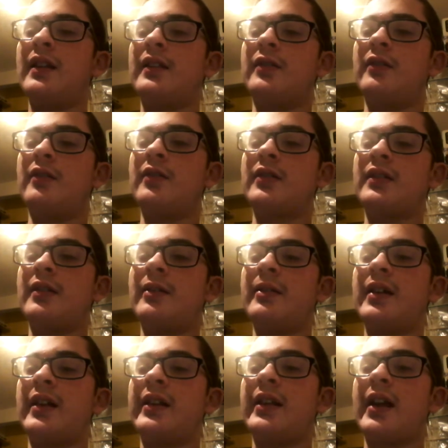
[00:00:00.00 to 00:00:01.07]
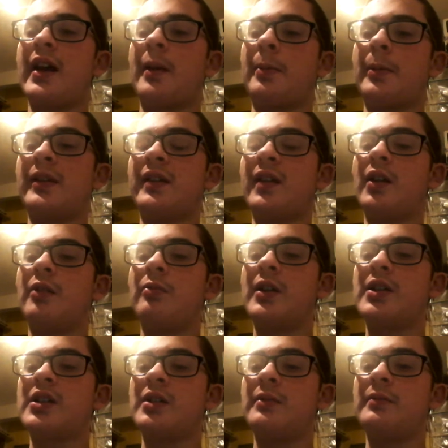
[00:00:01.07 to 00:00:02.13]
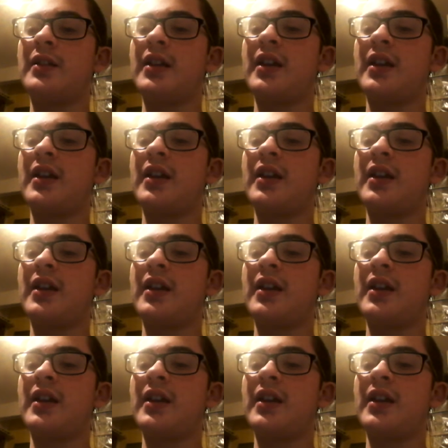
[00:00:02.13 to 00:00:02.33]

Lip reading: also an episode which I'm